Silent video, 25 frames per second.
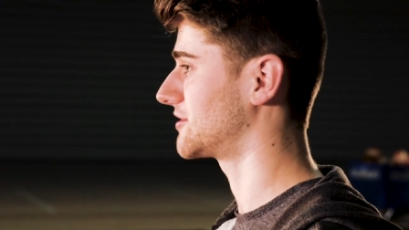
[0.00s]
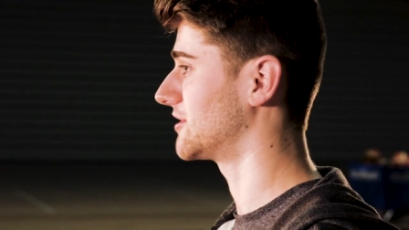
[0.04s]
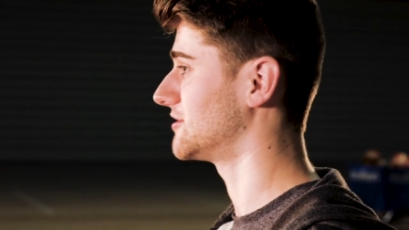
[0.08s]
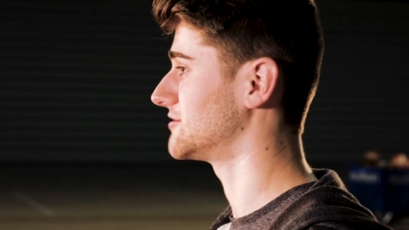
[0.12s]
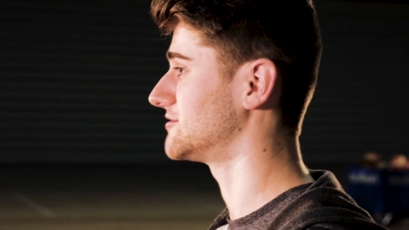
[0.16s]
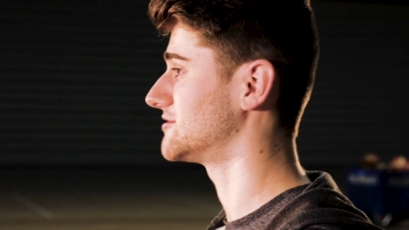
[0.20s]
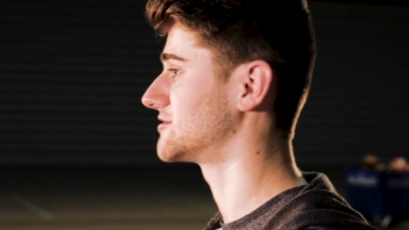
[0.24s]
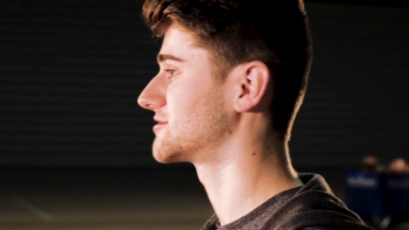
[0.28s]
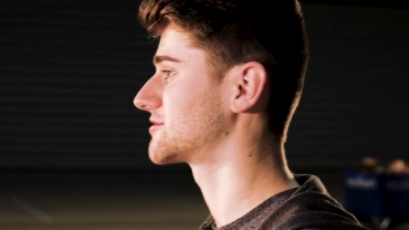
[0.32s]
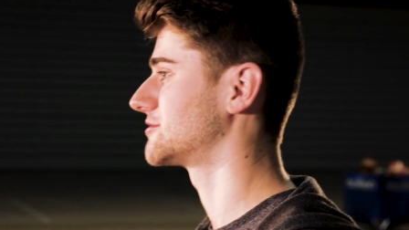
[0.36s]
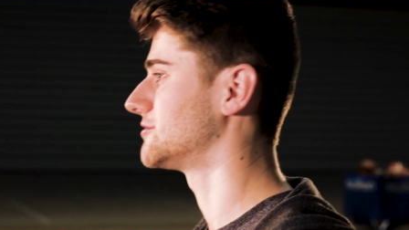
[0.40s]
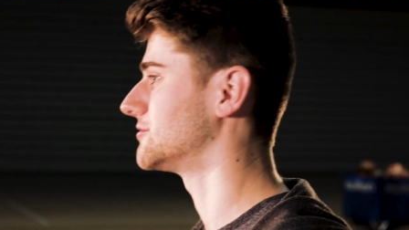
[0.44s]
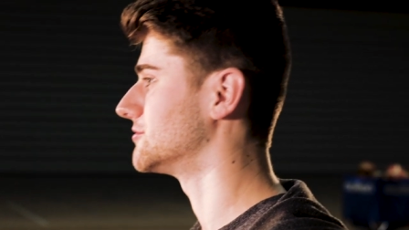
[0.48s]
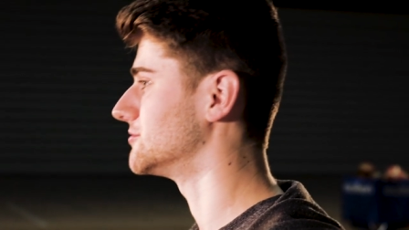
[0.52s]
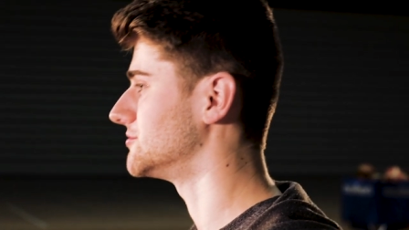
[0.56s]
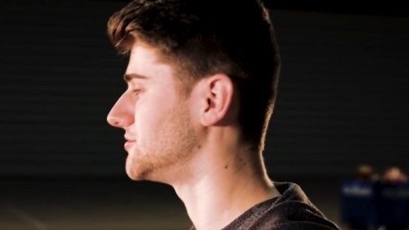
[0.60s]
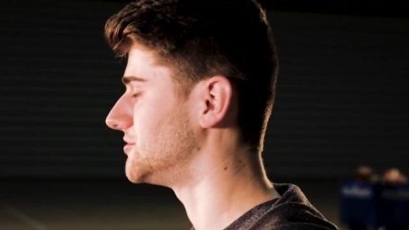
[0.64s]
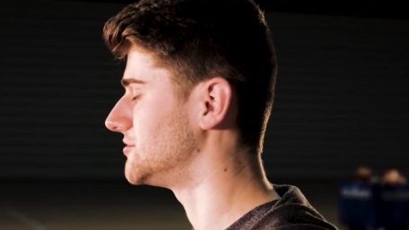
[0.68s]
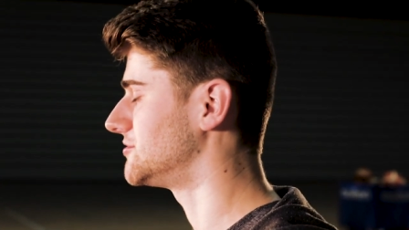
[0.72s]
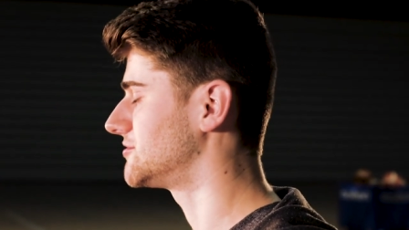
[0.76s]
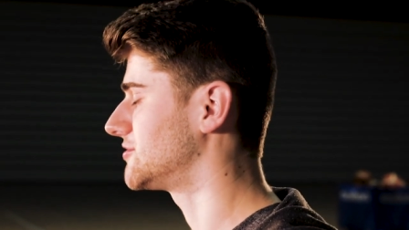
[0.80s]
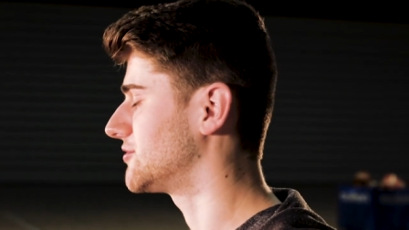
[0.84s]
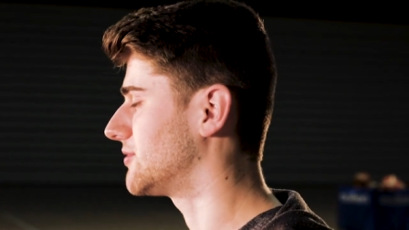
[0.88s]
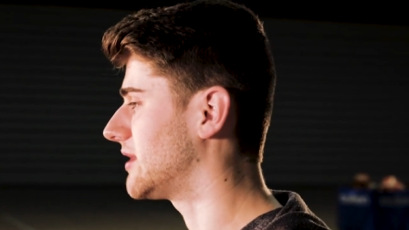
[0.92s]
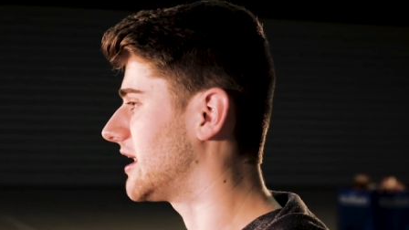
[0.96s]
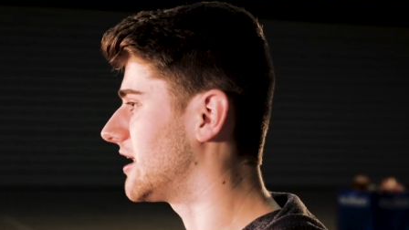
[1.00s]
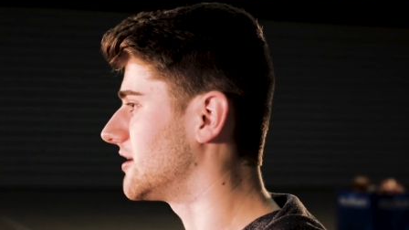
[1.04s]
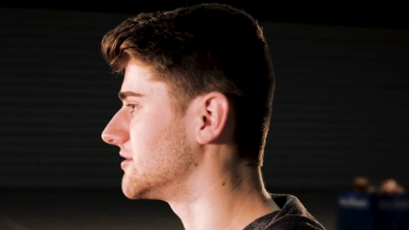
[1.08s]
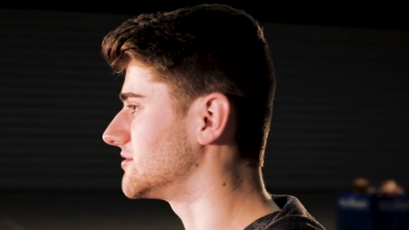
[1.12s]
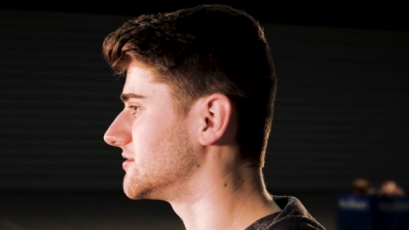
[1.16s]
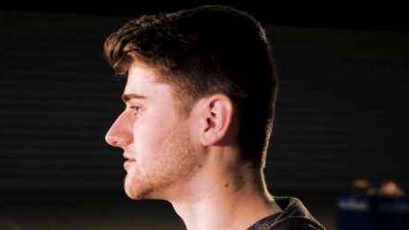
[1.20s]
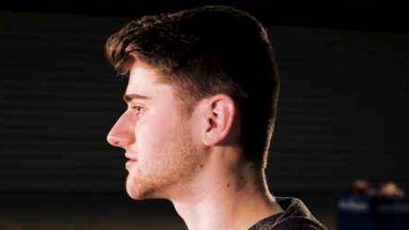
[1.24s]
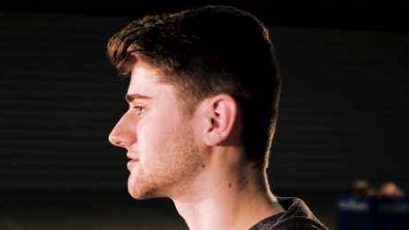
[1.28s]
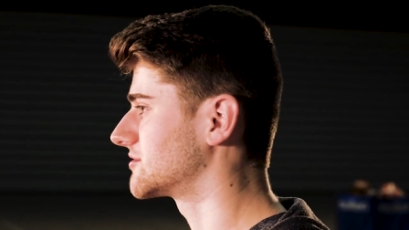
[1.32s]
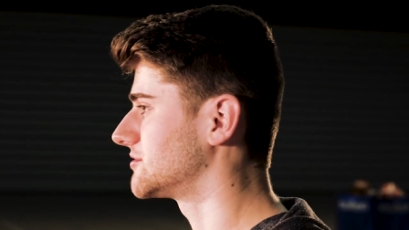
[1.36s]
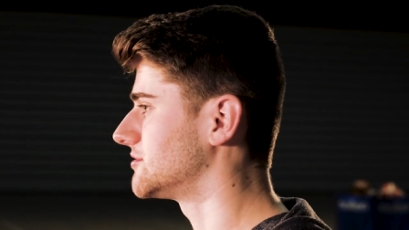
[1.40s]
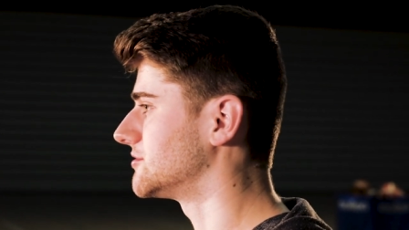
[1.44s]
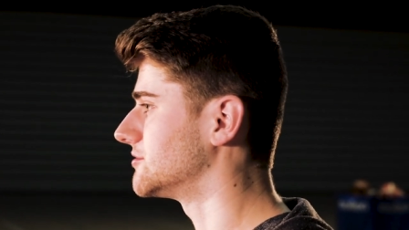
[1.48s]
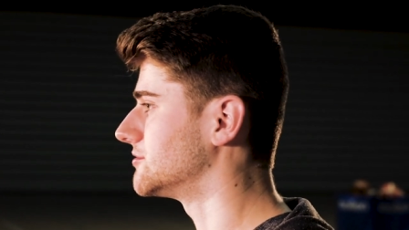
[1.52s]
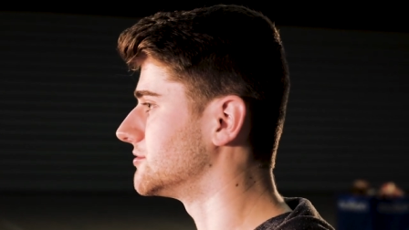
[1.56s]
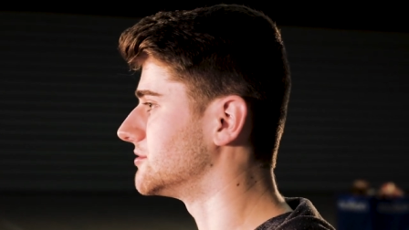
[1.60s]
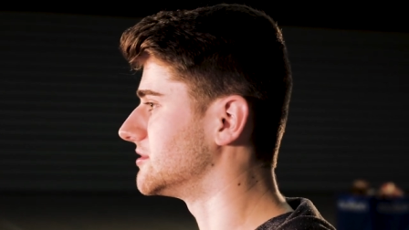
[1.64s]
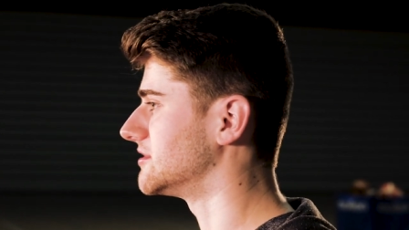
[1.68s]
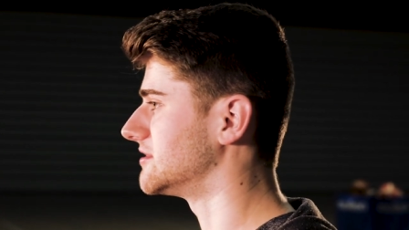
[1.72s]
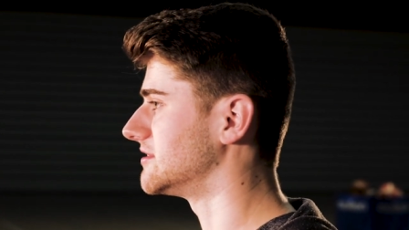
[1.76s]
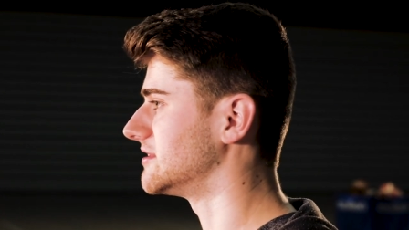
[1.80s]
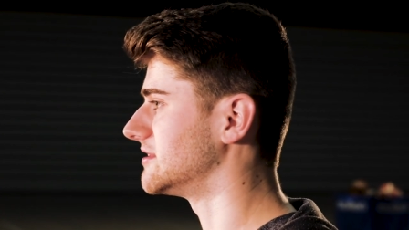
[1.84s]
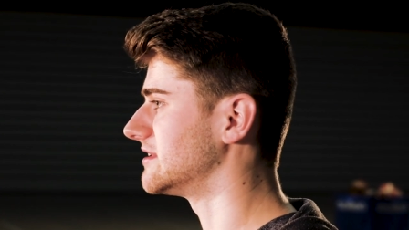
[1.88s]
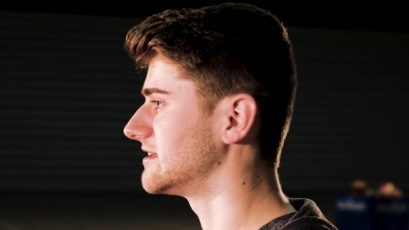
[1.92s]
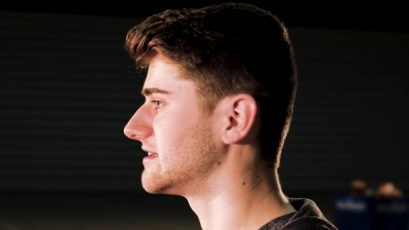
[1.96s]
I'd go to school, do two hours of
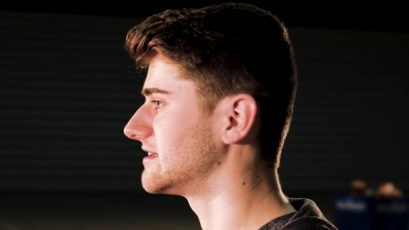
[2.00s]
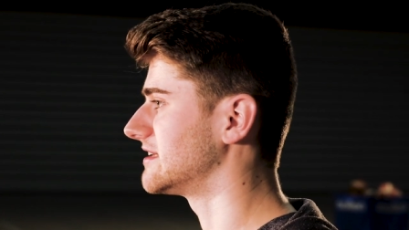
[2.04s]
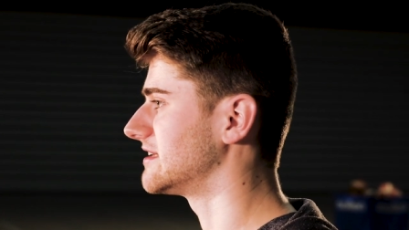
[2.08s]
school, and